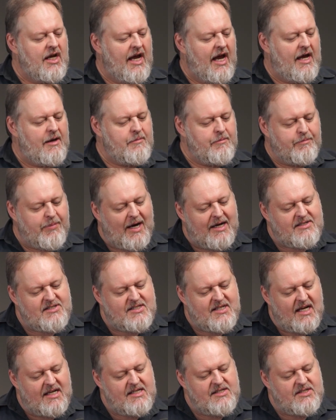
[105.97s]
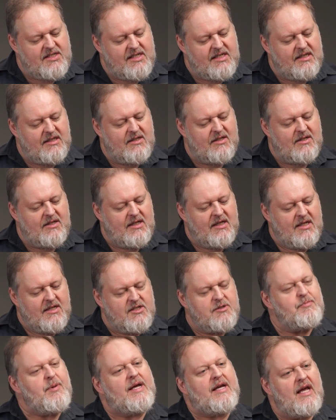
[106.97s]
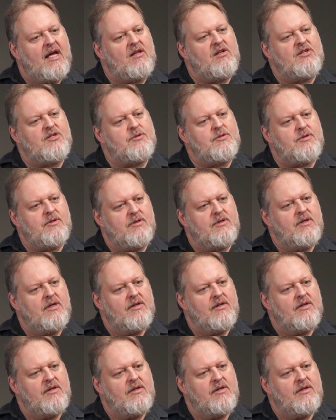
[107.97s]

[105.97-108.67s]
And Pakistanis here speak English.